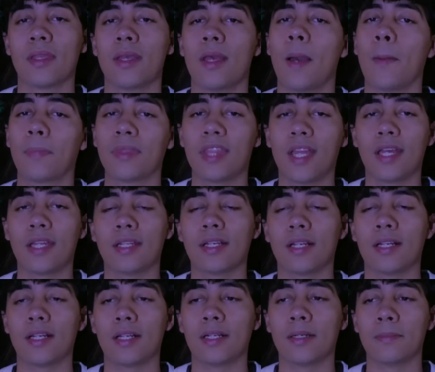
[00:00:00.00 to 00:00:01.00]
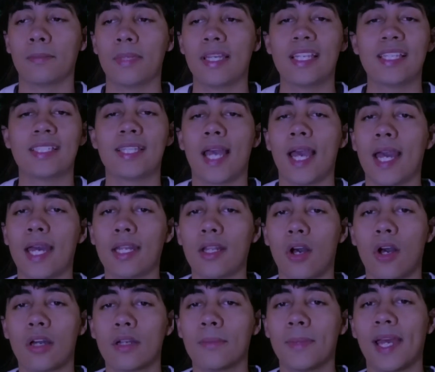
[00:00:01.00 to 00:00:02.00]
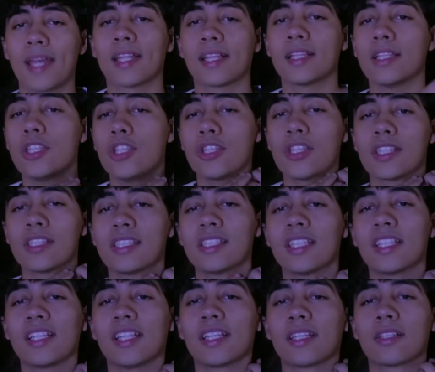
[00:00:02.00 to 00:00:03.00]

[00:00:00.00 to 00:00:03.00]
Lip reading: But then his head automatically you could see like